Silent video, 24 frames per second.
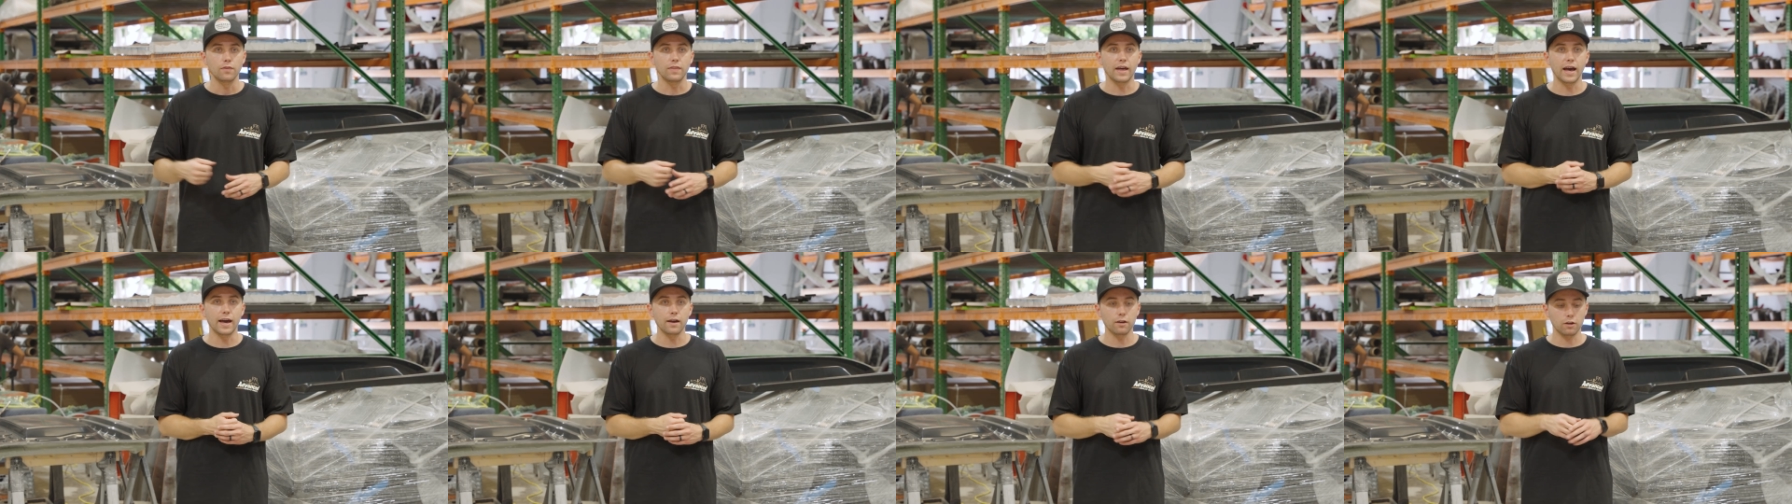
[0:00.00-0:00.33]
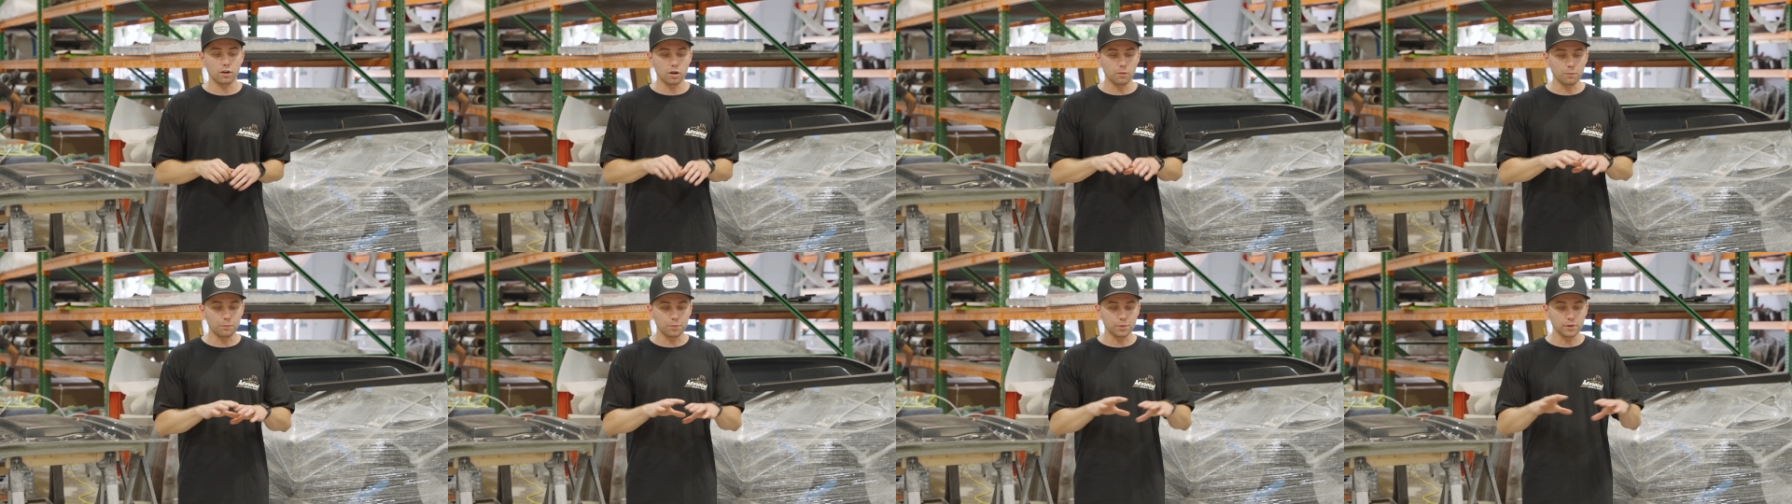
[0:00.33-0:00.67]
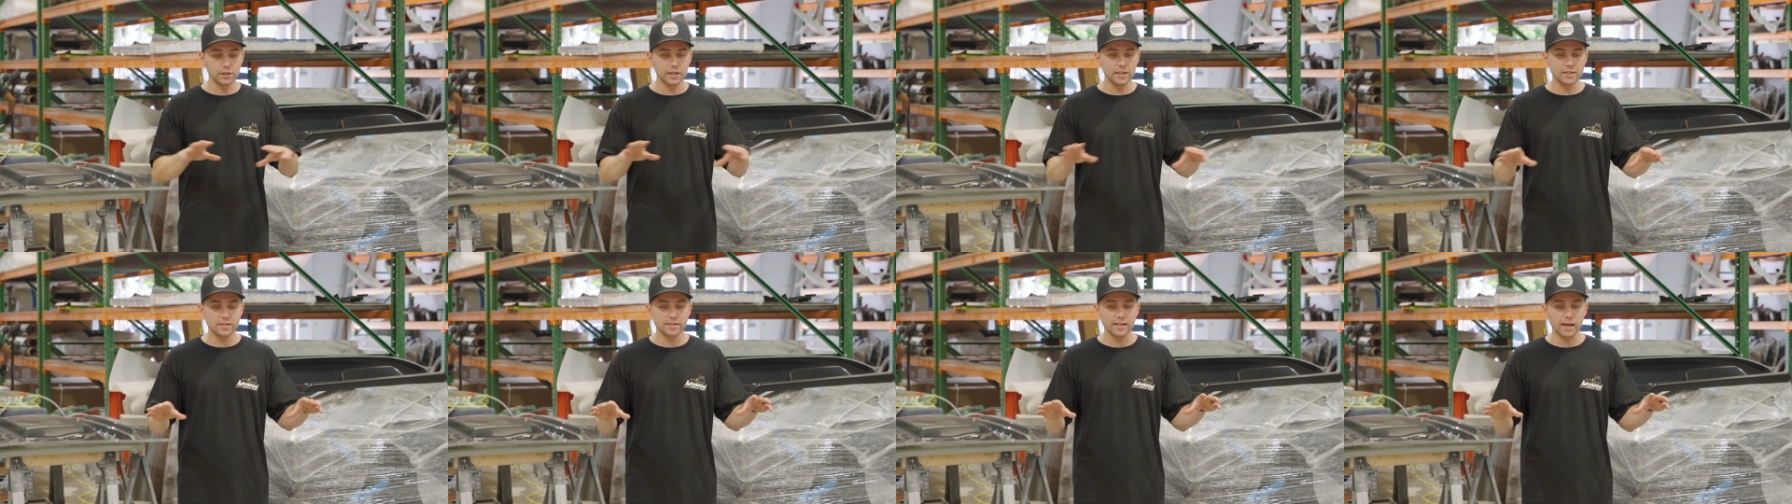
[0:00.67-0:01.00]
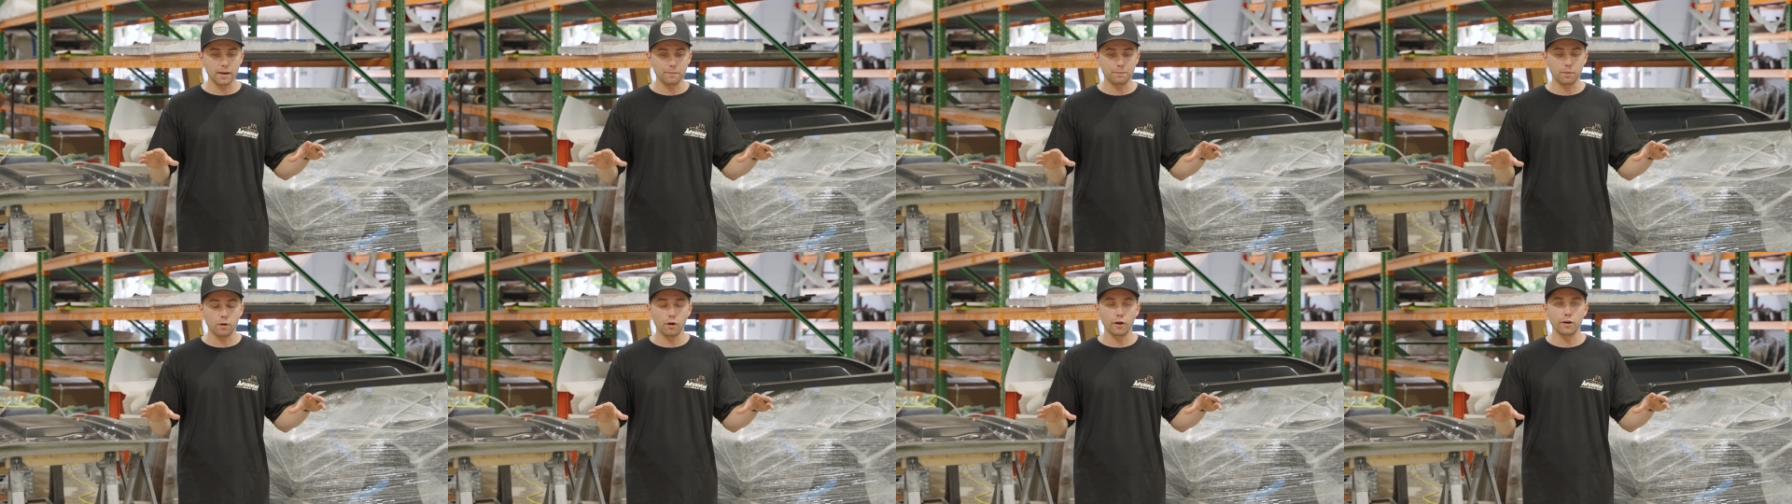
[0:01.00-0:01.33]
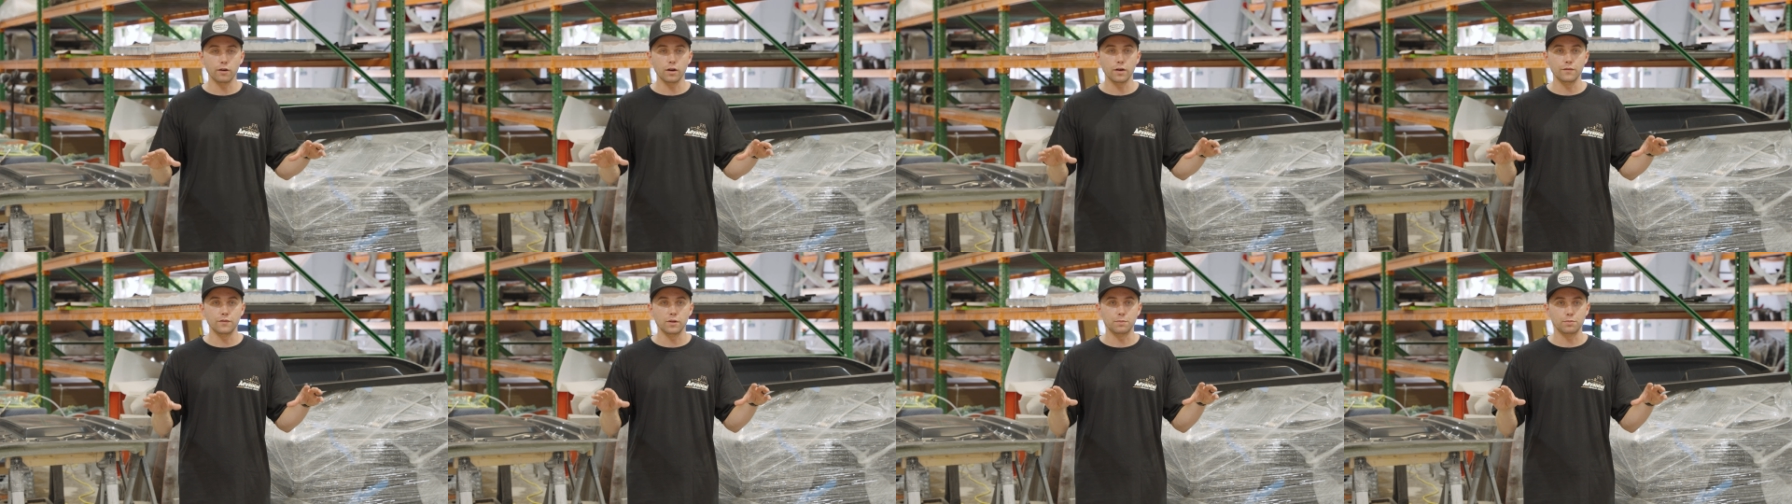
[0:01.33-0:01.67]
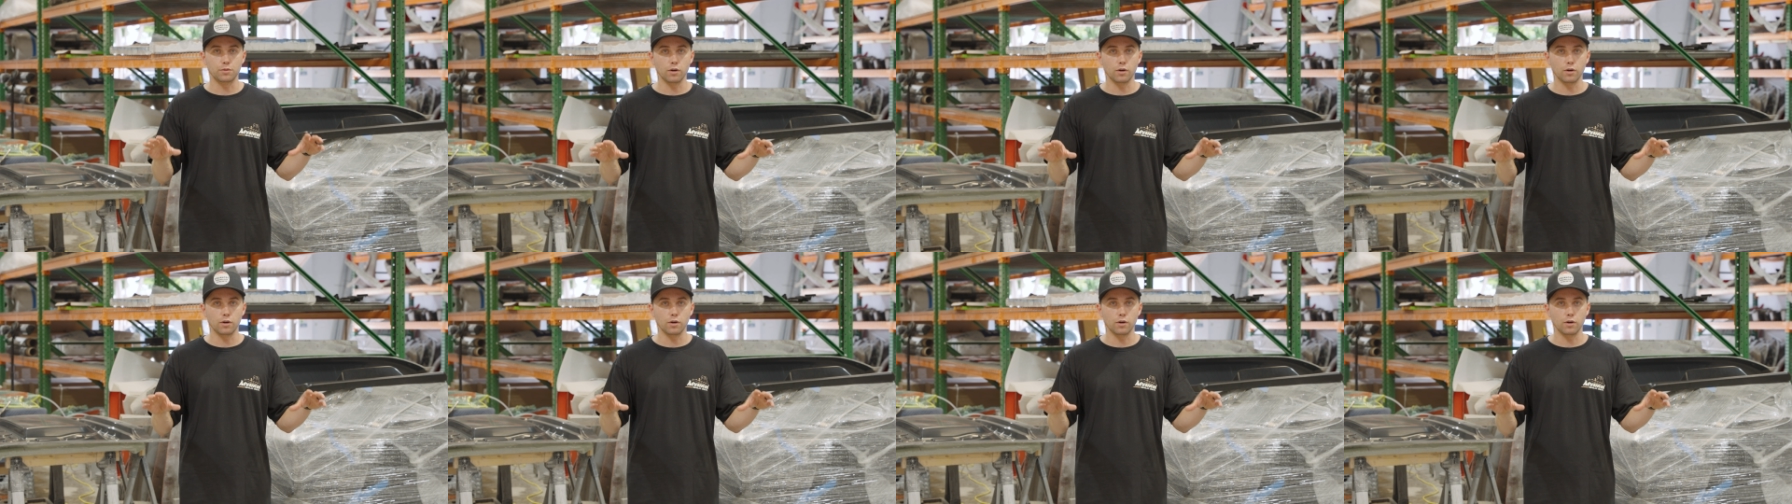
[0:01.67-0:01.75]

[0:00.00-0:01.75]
That completes that part of the